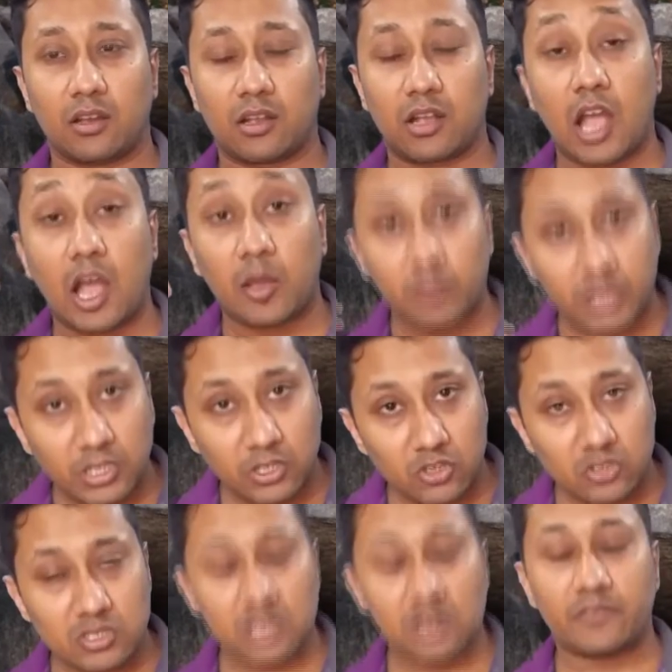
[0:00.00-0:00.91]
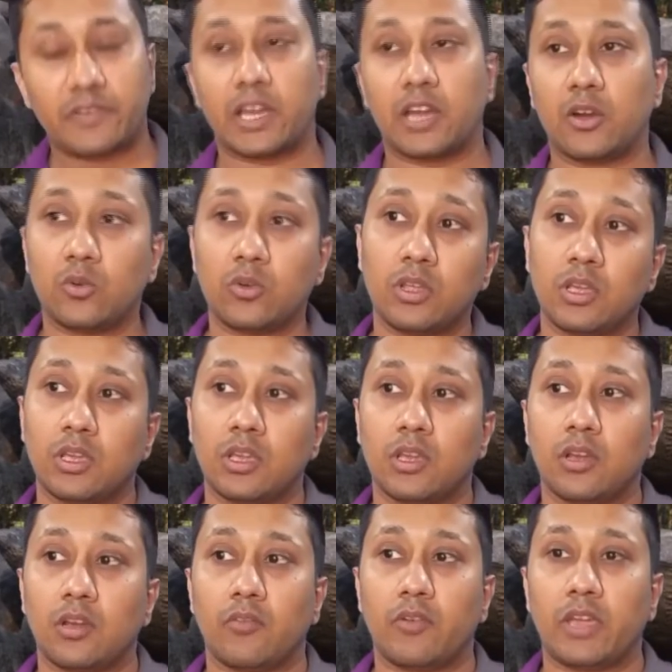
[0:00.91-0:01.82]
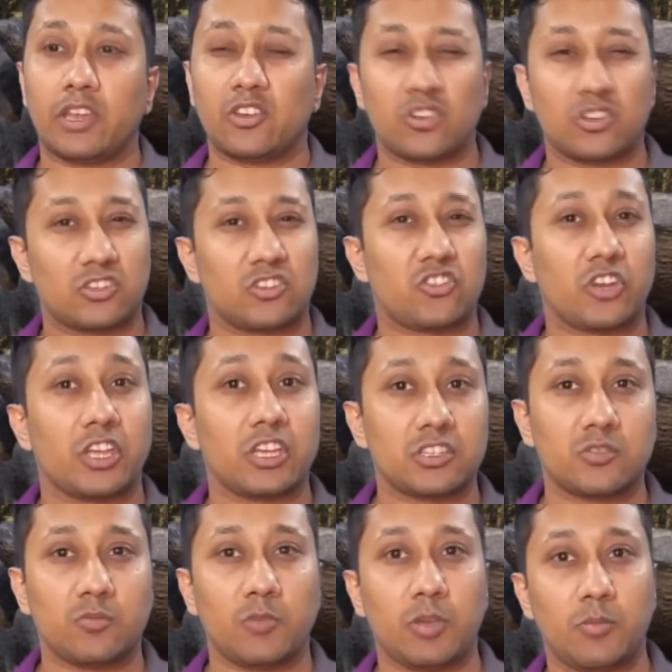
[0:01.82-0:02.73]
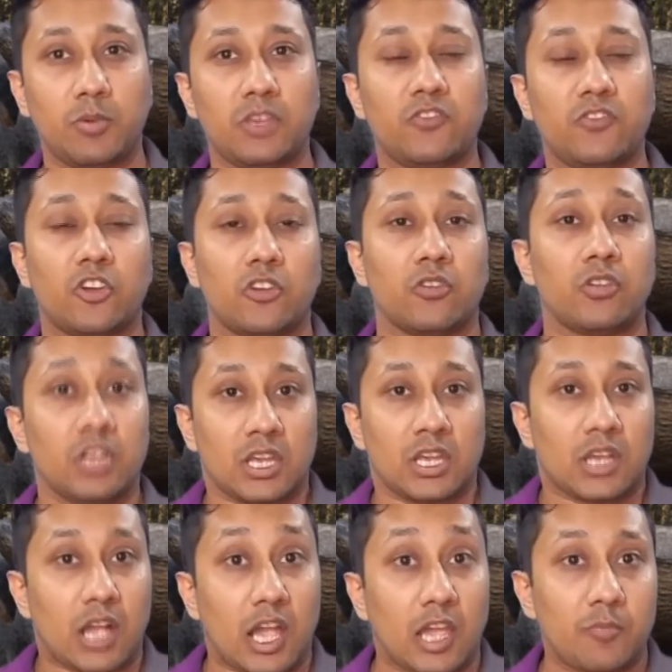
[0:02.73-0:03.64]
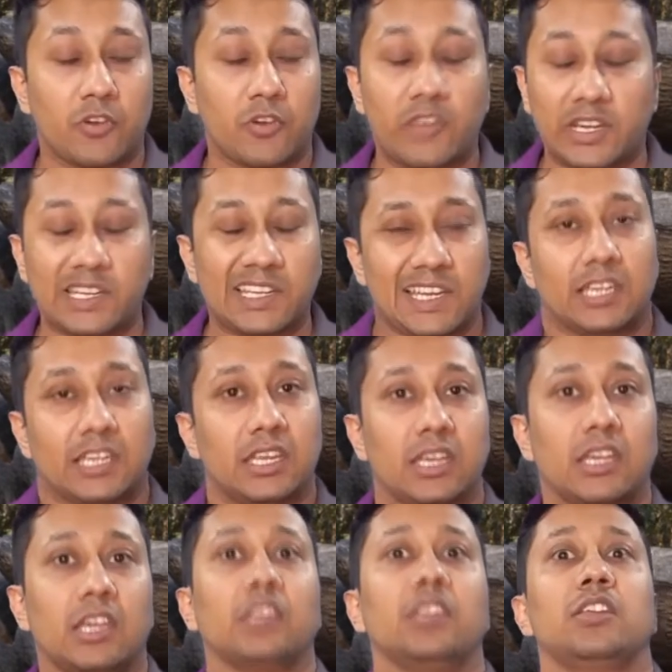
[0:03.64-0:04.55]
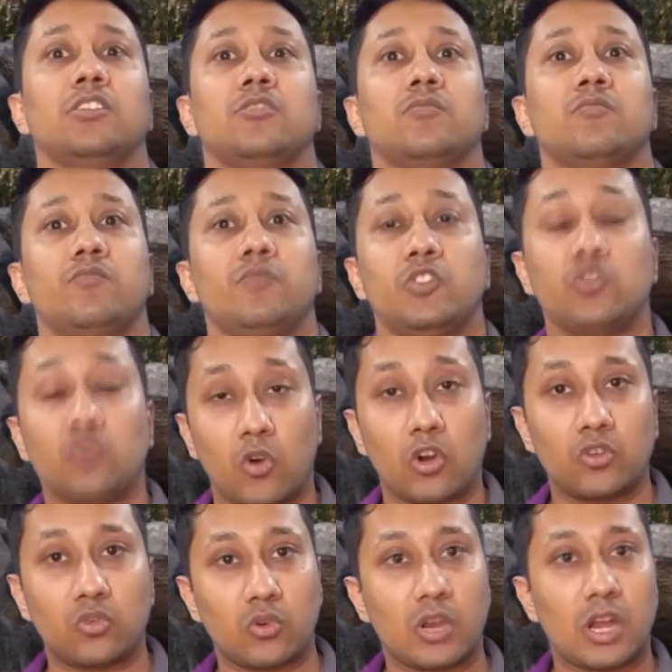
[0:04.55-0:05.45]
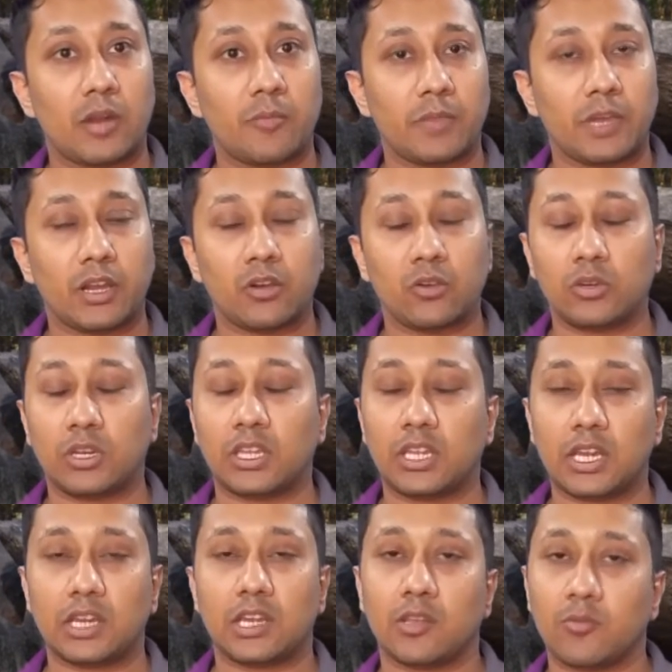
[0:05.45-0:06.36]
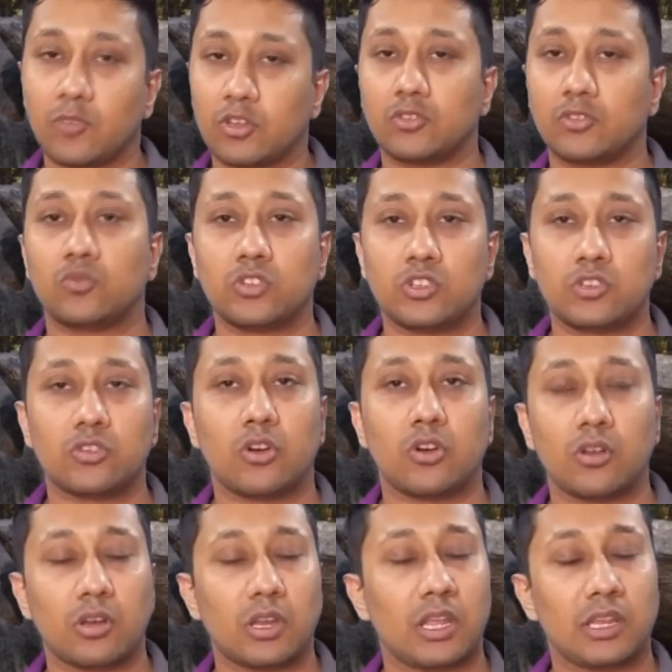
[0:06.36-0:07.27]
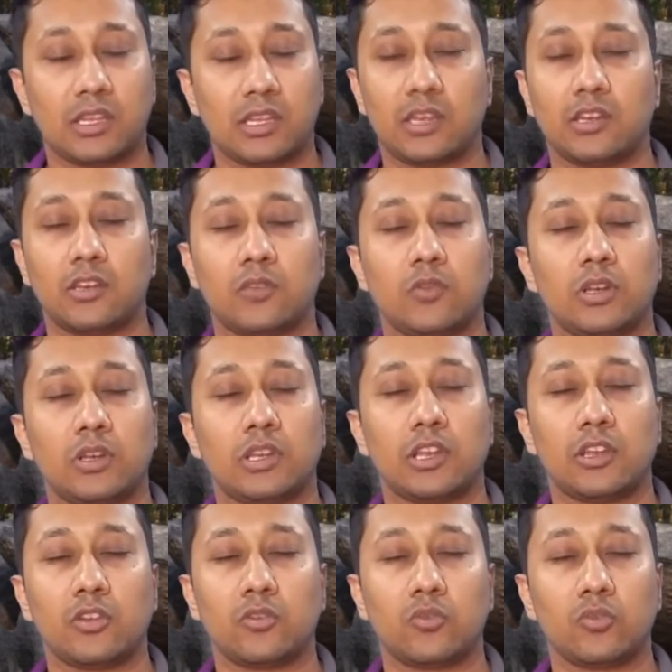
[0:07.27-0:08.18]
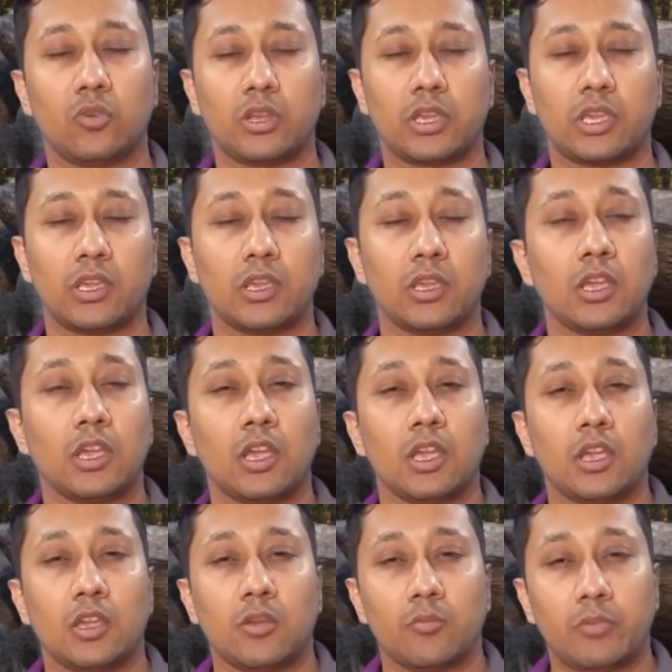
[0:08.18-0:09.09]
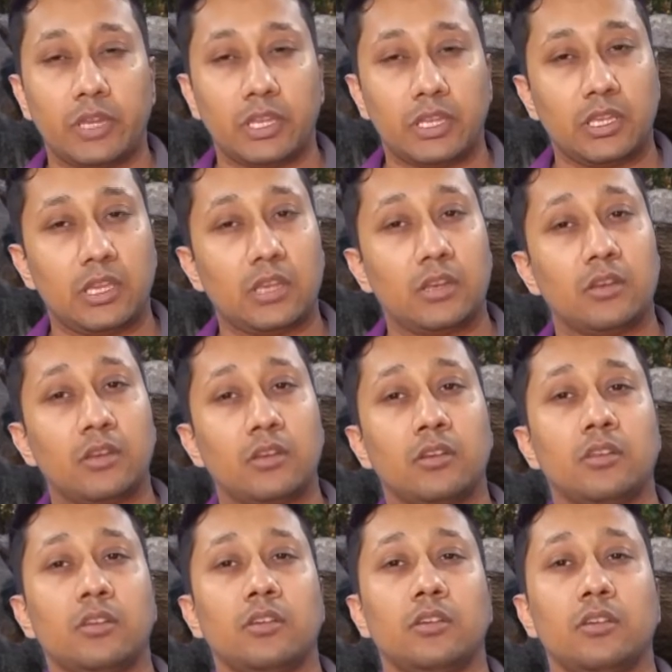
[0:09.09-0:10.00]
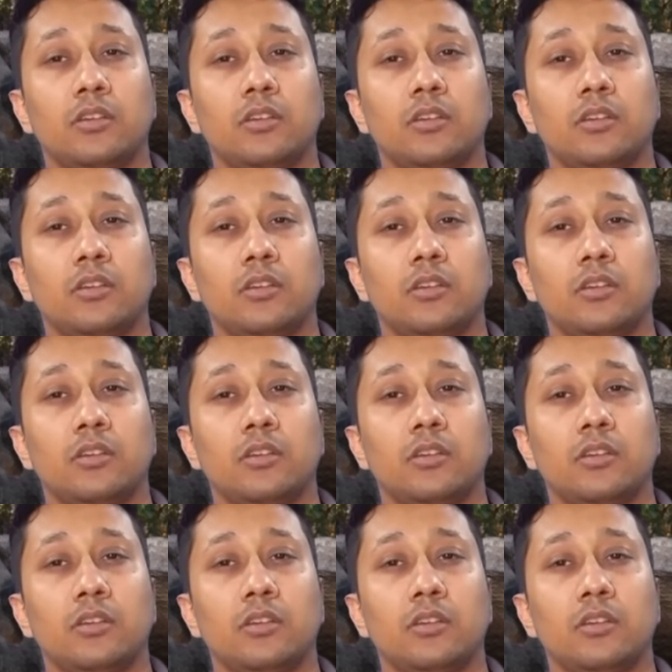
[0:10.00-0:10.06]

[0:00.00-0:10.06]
calming yourself down when you're stressed. Maybe if you're hyperventilating and then you want to calm down, at that time you can switch it on and then it will tell you to, okay, breathe in,